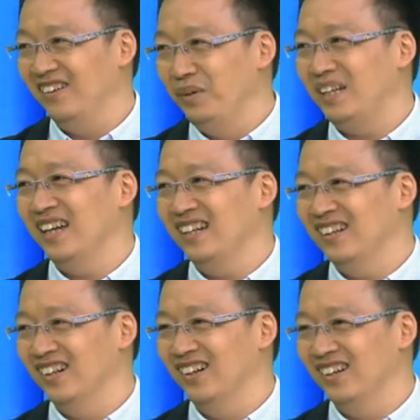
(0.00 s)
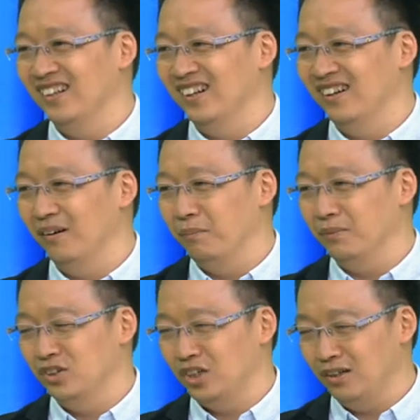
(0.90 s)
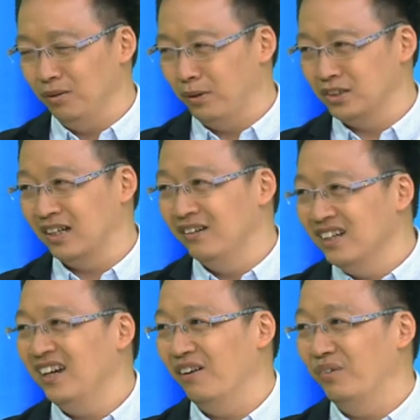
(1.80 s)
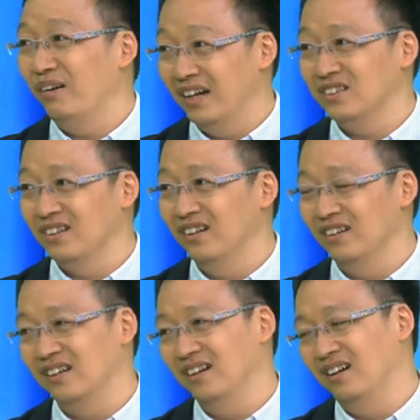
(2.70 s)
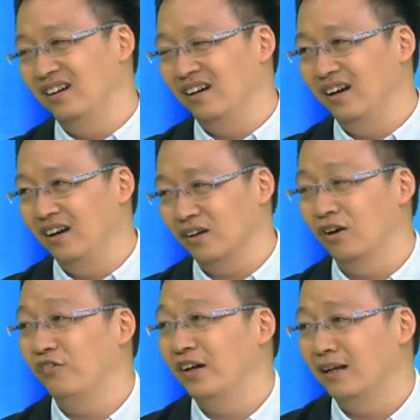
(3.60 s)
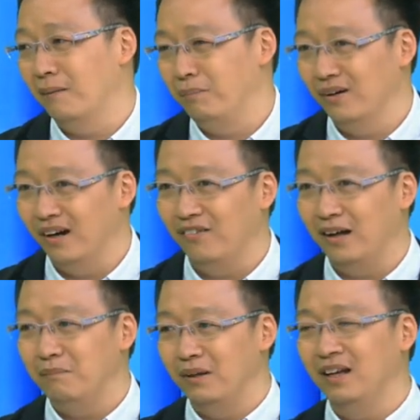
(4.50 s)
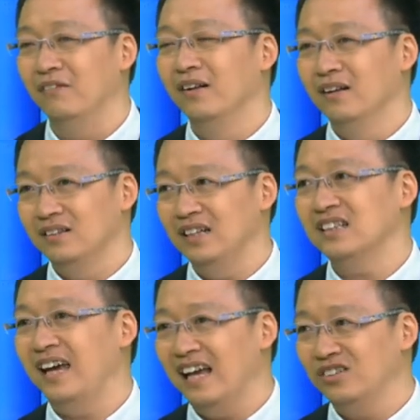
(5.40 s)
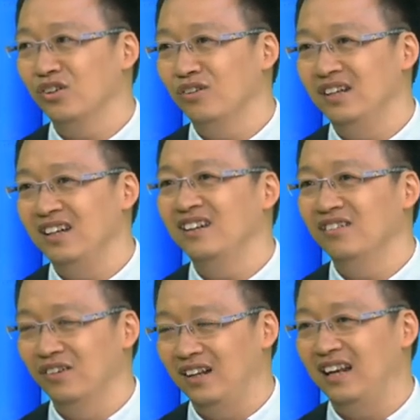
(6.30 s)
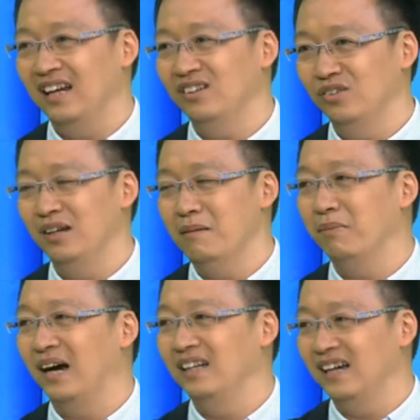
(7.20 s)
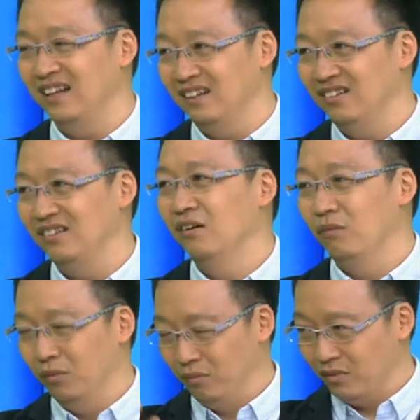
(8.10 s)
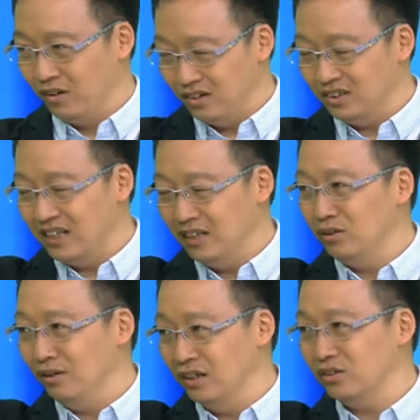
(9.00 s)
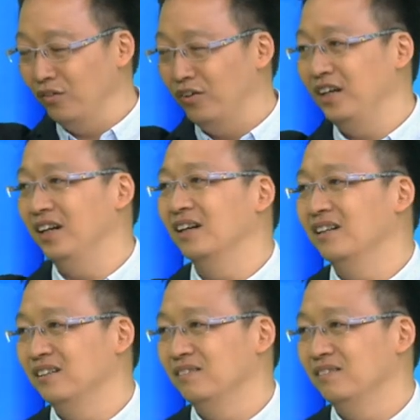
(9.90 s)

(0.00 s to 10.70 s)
meeting the general prosecutor as well as the court of final appeal. I believe this actually would like to imply that the central is over here.